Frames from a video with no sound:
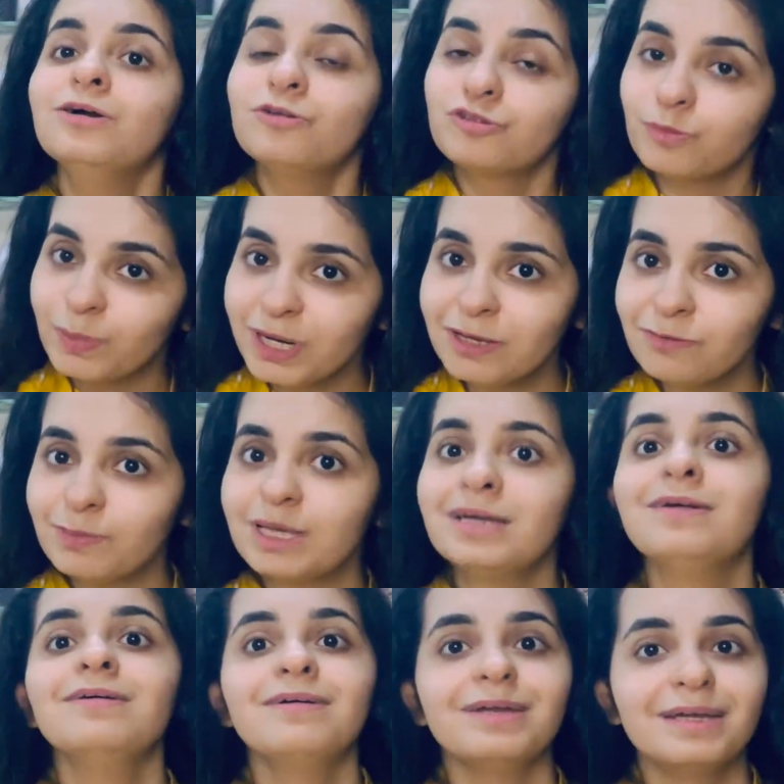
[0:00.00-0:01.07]
So believe me,
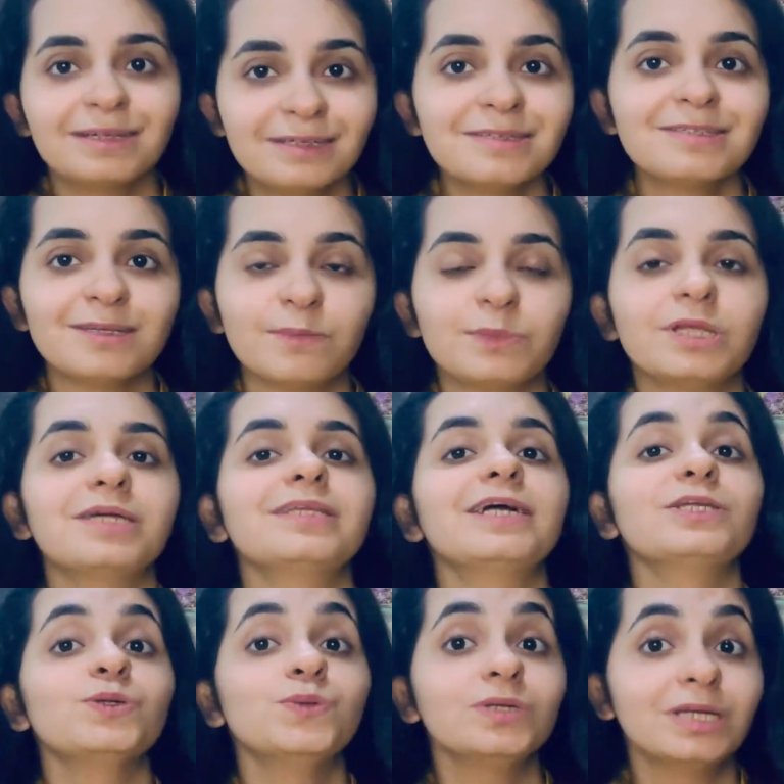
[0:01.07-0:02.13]
it is something
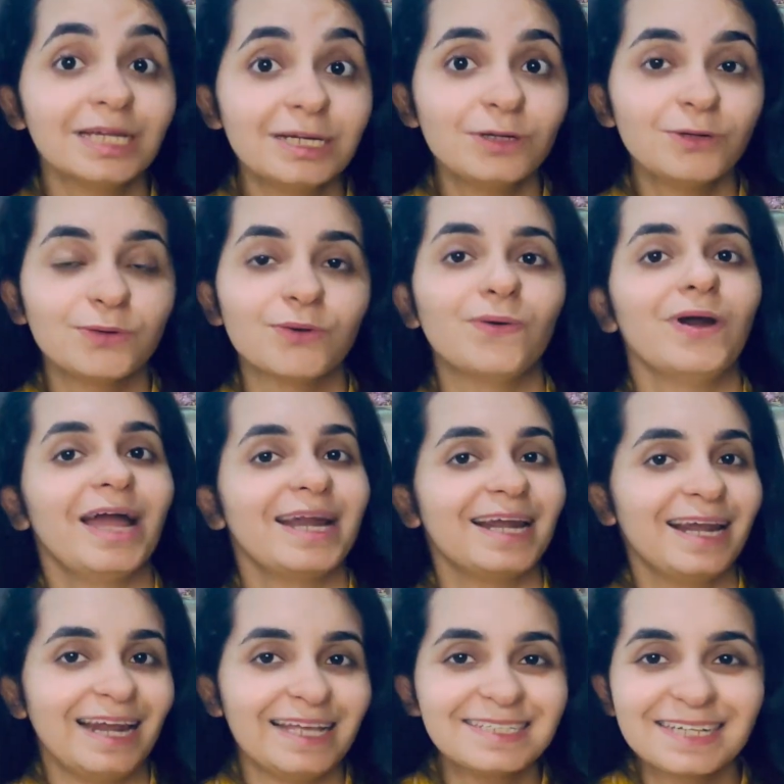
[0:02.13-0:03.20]
that you need to know,
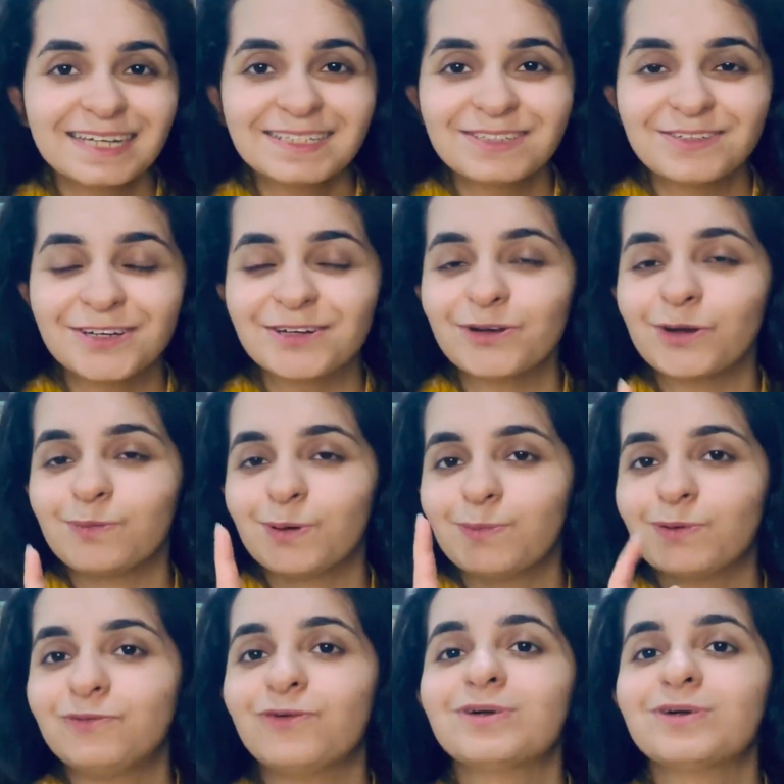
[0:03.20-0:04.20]
and let's get straight to it. But before